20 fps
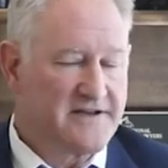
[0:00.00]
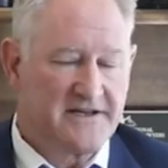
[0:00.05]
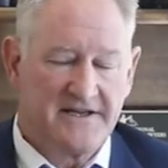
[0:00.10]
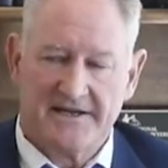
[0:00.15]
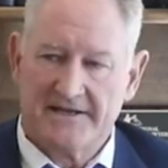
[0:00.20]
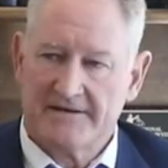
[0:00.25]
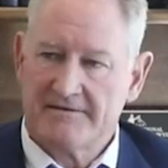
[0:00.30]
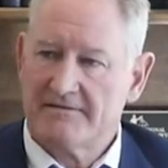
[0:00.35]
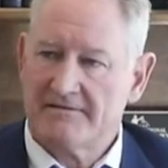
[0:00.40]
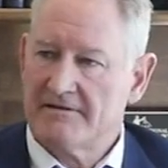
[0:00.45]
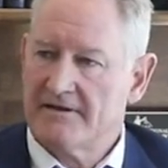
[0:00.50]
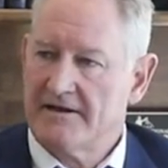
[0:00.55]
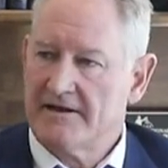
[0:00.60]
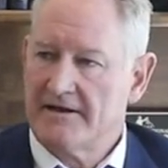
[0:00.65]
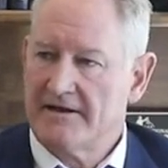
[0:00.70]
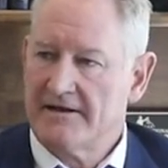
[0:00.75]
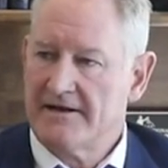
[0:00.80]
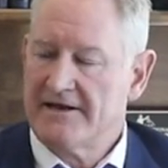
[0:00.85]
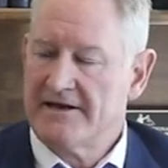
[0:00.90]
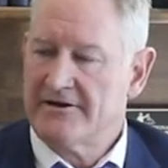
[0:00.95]
Again,
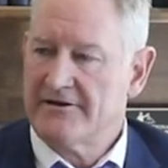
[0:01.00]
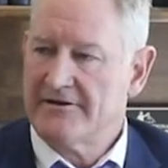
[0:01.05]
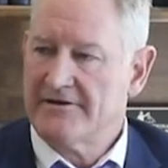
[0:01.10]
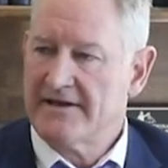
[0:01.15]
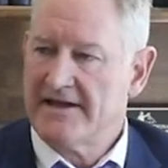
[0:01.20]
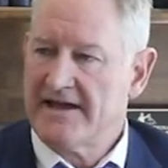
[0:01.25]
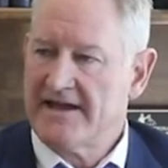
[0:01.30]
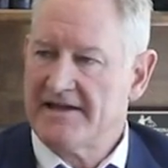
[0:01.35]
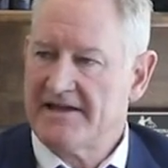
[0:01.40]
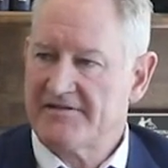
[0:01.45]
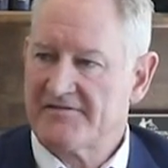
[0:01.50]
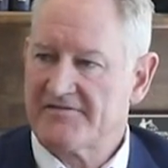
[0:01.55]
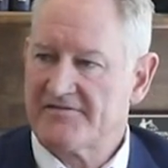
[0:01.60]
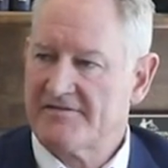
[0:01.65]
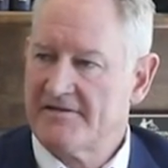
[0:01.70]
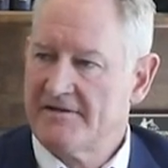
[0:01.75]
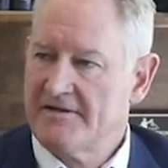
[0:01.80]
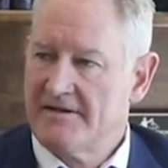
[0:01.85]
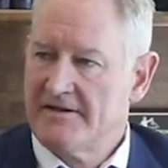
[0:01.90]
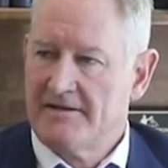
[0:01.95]
Aaron
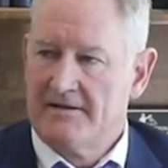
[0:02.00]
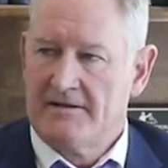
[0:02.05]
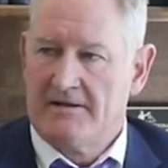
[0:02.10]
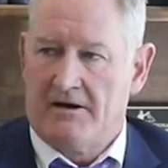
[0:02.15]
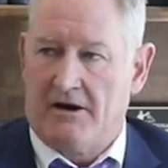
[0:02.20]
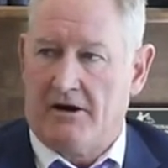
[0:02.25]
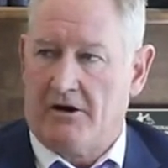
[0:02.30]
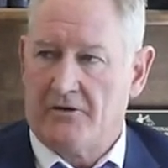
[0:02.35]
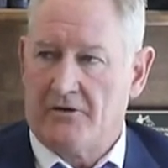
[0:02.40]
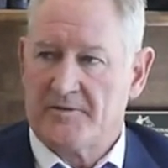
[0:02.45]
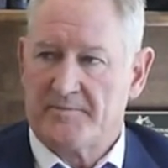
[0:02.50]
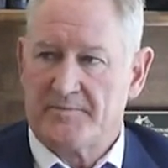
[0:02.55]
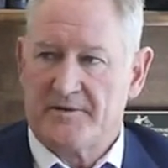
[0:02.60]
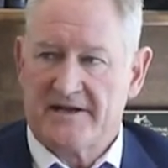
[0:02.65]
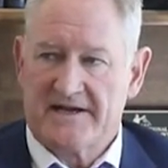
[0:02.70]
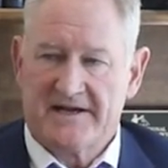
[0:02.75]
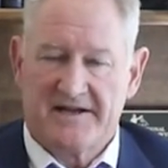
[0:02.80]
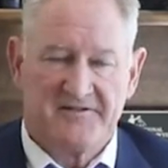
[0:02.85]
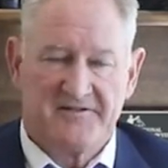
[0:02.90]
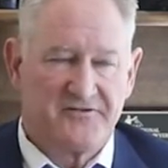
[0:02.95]
has all the
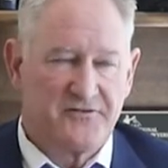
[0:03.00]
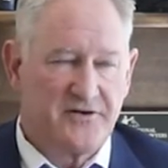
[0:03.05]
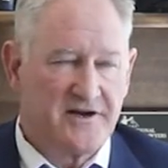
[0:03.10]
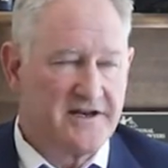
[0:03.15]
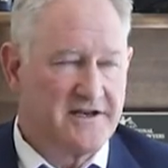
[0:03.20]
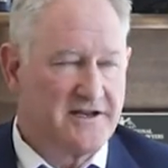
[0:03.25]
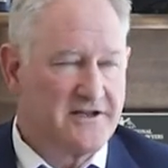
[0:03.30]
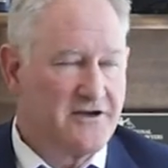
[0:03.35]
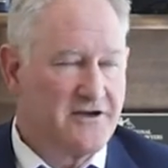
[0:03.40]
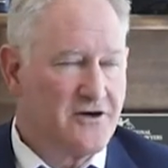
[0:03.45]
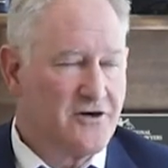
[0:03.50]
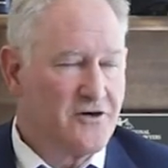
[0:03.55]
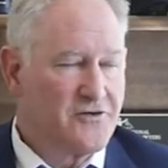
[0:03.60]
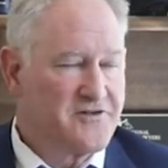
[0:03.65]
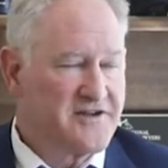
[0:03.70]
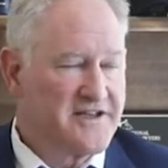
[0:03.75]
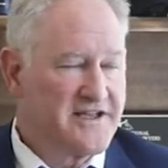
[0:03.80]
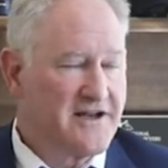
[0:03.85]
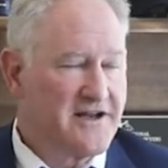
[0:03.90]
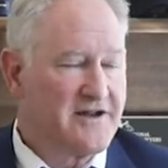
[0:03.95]
plans ready to go
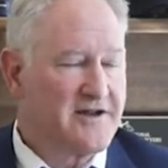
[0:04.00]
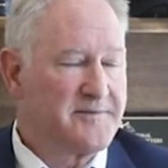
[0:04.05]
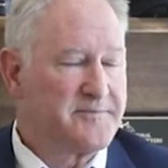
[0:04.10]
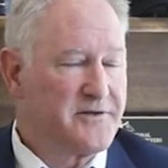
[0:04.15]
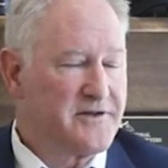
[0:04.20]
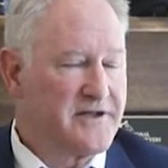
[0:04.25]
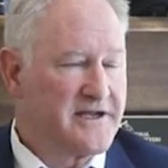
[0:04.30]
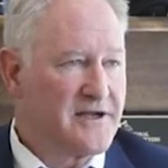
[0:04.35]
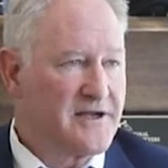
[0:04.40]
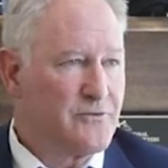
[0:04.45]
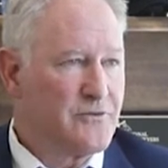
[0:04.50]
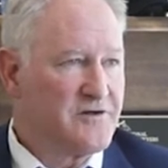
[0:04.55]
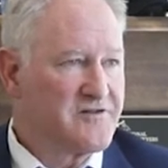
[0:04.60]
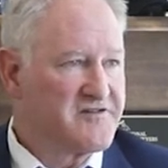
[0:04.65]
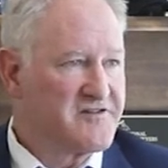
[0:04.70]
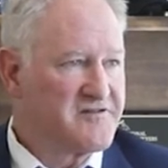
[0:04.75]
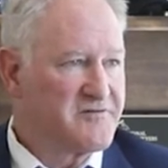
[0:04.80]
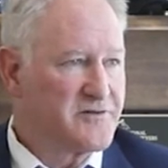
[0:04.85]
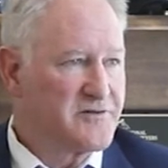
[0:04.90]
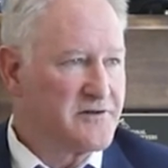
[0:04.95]
to get on a plane
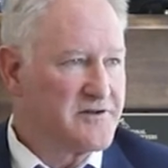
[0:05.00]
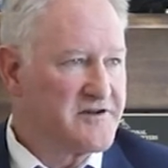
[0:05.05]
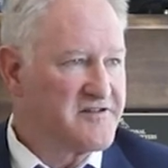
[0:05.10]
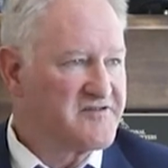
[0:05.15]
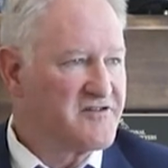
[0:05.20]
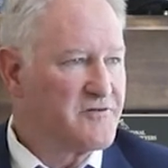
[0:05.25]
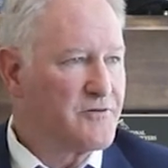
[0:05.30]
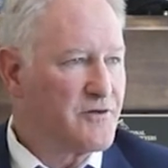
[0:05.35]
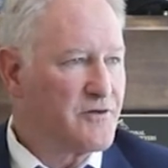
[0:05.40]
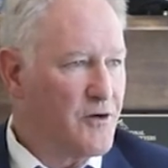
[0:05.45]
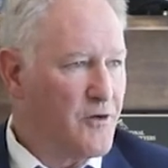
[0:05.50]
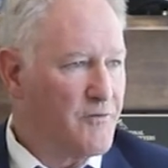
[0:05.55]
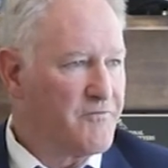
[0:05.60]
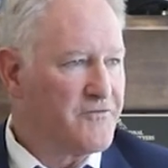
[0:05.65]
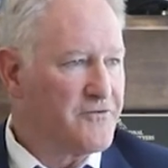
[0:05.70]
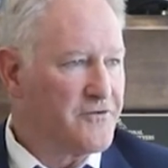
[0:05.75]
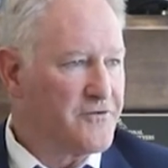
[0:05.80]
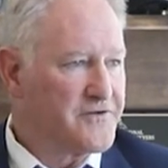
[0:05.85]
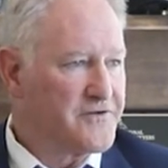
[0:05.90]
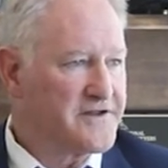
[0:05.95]
once he's released, and we're
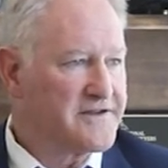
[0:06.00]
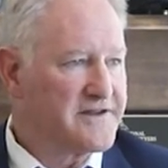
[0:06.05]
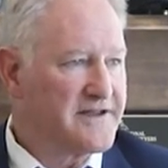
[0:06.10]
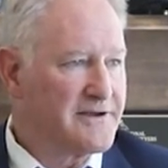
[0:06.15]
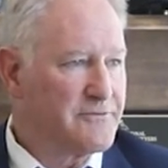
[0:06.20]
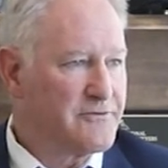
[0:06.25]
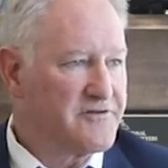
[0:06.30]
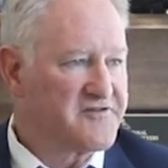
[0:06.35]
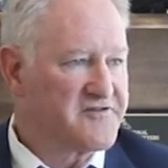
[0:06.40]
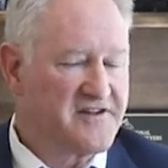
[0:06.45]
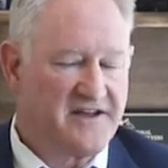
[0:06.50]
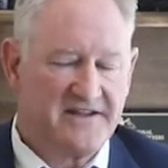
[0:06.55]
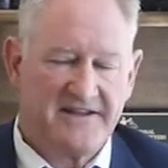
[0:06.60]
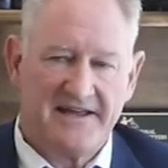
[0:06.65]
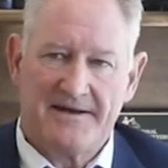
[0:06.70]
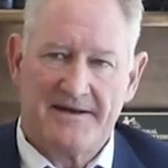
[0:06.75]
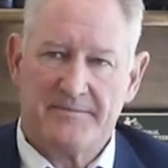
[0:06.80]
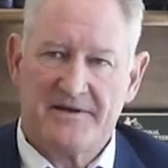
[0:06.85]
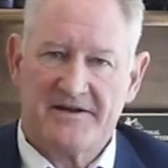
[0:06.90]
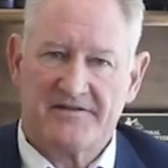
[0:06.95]
hopeful that they will send
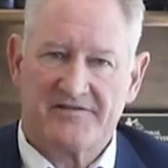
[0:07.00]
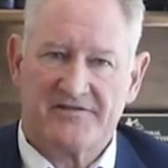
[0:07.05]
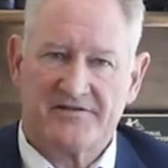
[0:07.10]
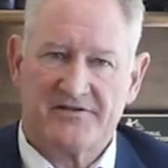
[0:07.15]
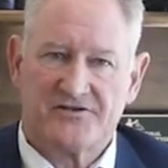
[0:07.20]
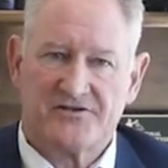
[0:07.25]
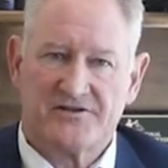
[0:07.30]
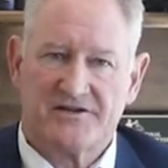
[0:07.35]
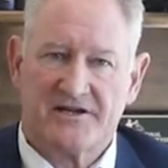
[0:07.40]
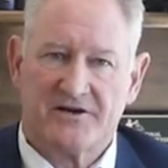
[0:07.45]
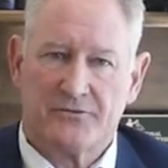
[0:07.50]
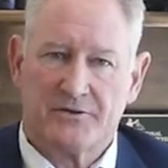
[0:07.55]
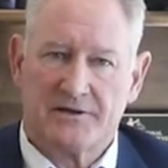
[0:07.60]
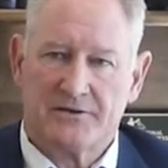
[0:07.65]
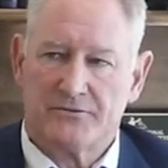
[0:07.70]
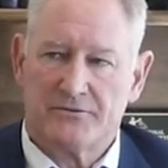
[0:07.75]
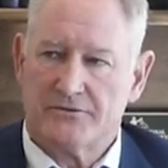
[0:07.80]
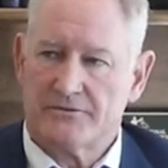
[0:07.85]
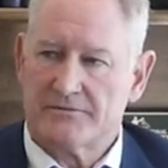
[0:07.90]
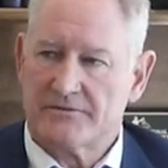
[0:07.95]
that message that
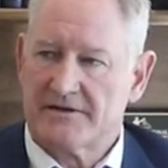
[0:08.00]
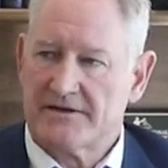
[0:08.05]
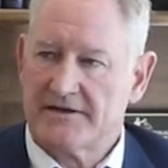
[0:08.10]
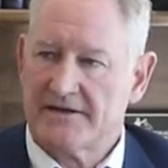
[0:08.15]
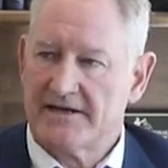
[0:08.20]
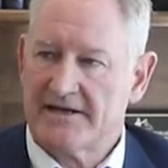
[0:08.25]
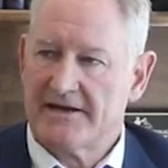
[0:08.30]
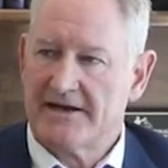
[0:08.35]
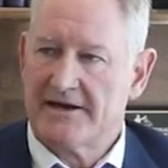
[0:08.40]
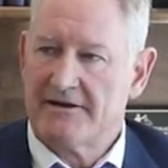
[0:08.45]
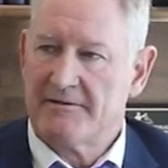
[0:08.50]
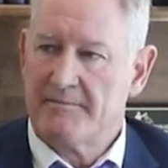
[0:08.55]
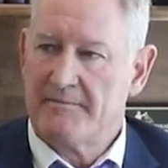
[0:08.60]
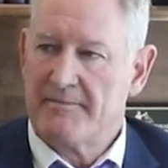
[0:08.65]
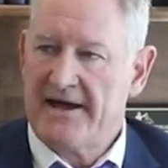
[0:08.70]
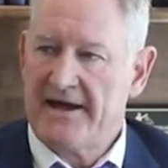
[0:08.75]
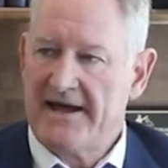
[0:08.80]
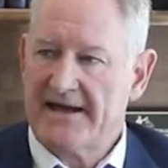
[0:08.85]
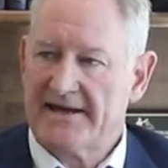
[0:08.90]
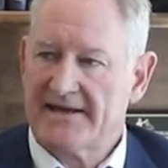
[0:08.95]
we will get Aaron
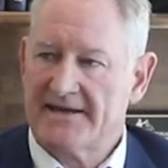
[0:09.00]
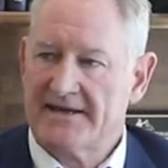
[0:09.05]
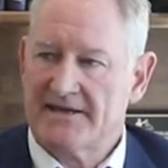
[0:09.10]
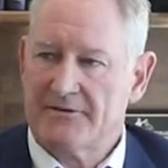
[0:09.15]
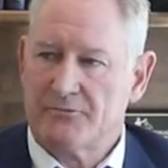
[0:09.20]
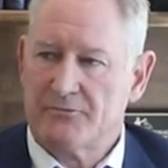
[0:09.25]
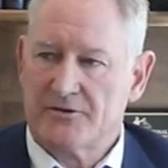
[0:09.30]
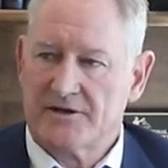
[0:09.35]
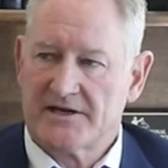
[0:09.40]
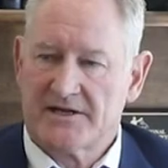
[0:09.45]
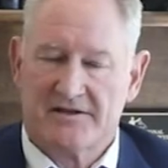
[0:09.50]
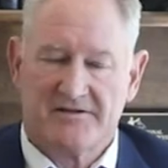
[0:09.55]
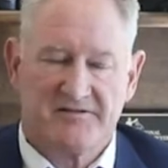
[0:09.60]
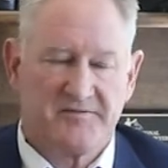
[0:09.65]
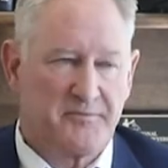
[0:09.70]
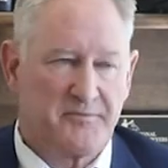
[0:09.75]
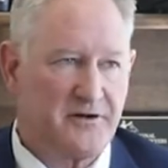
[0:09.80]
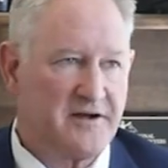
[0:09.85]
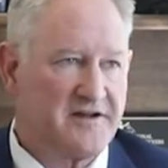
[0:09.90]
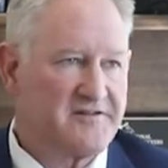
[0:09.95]
back and we'll get
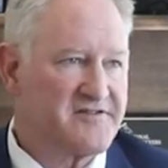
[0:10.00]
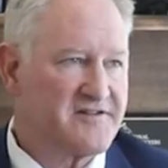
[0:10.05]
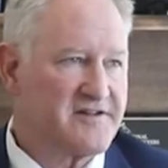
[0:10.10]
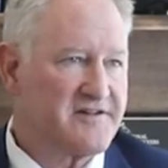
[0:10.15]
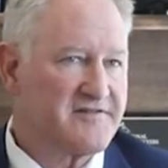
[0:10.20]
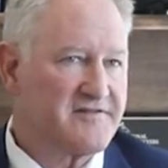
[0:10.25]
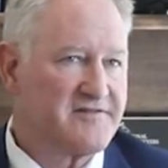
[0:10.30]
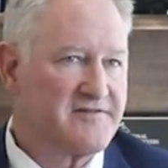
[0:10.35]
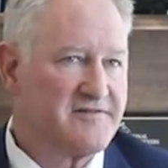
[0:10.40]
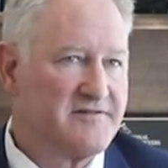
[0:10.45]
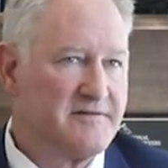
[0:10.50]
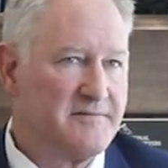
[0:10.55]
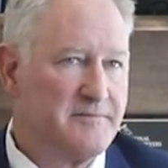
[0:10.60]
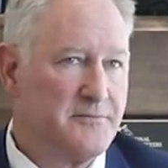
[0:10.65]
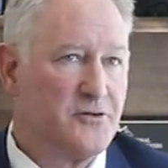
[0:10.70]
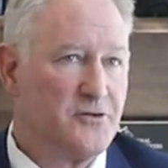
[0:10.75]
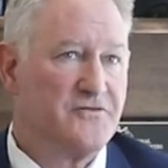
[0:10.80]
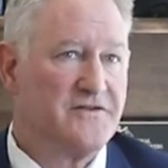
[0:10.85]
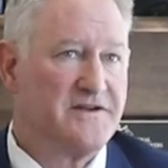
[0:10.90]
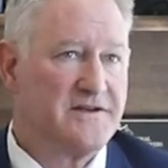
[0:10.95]
this process
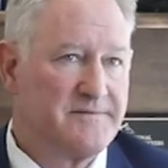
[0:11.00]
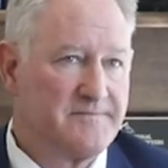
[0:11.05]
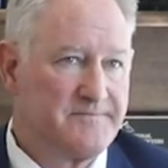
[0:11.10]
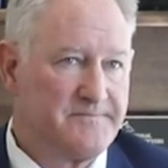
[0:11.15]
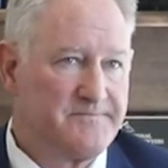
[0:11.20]
moving.